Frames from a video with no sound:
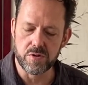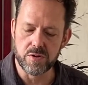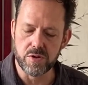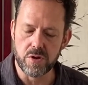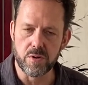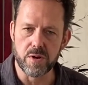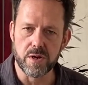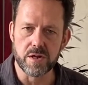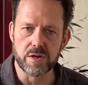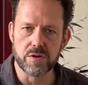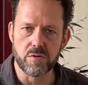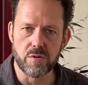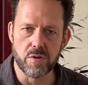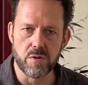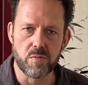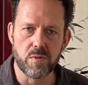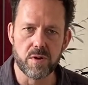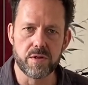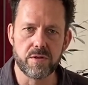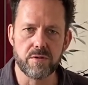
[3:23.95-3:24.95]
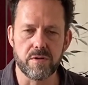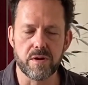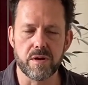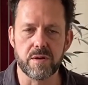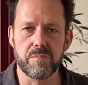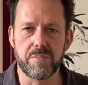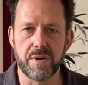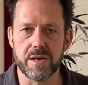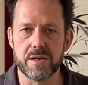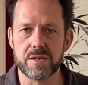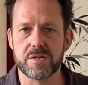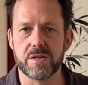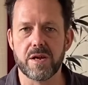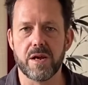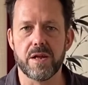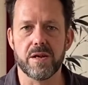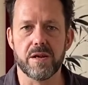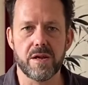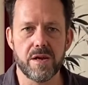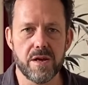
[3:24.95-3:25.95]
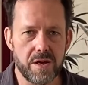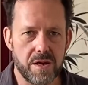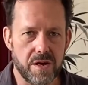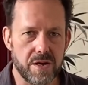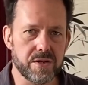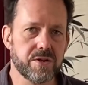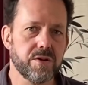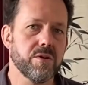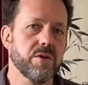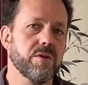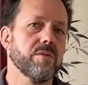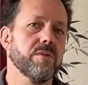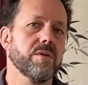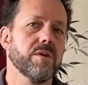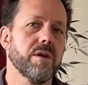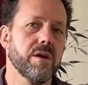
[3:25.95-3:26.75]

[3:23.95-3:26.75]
no indoor withering based on a certain